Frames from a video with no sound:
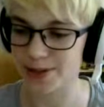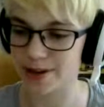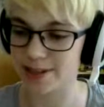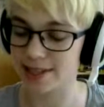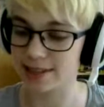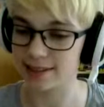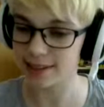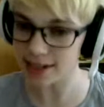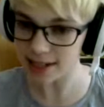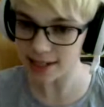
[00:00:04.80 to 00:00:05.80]
known as Little
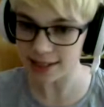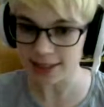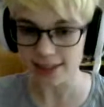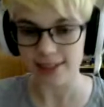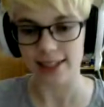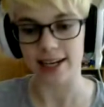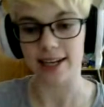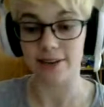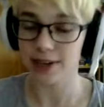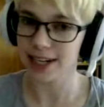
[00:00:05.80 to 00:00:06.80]
Duck, and
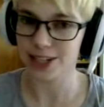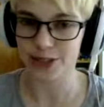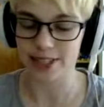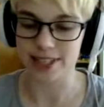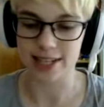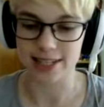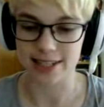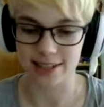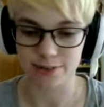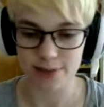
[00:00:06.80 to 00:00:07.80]
I really enjoyed this last
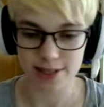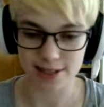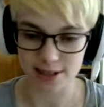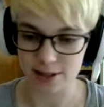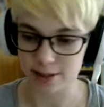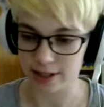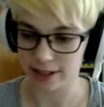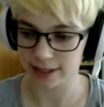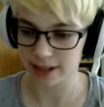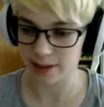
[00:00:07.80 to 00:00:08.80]
time, so
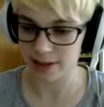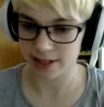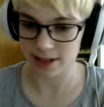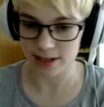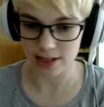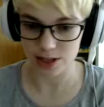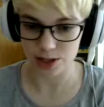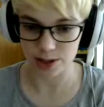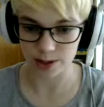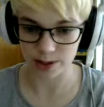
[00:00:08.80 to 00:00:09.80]
uh, I'm excited
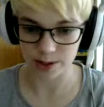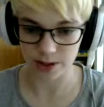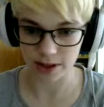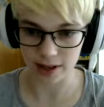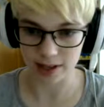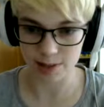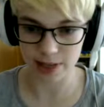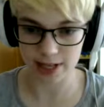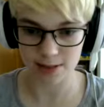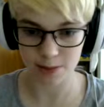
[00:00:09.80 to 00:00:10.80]
to uh, to
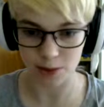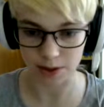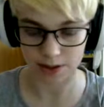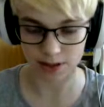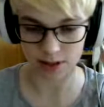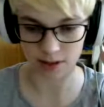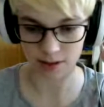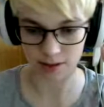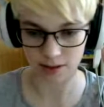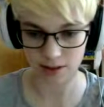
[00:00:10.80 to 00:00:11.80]
play some more.
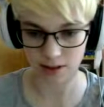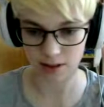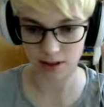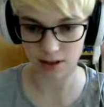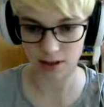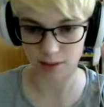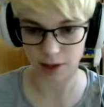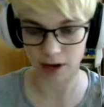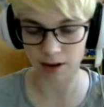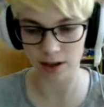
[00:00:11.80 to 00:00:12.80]
So my
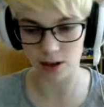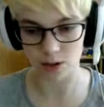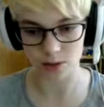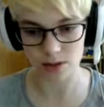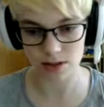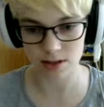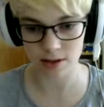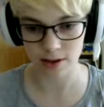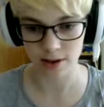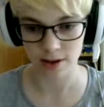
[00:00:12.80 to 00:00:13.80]
current goals
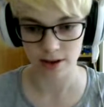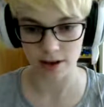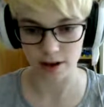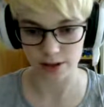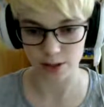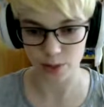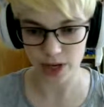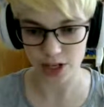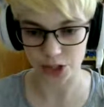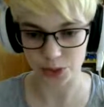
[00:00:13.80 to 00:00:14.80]
are to win
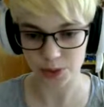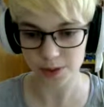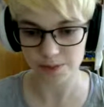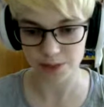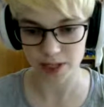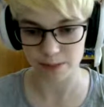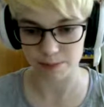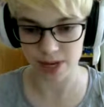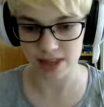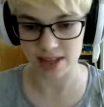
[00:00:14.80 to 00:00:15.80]
a duel,
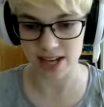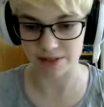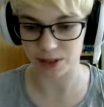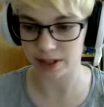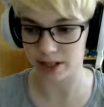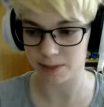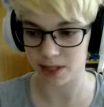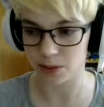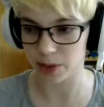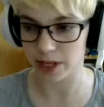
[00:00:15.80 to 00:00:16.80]
meet the devil, and
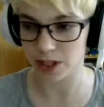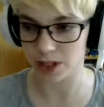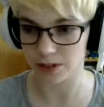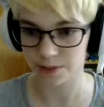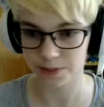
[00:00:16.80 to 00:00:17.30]
meet the witch.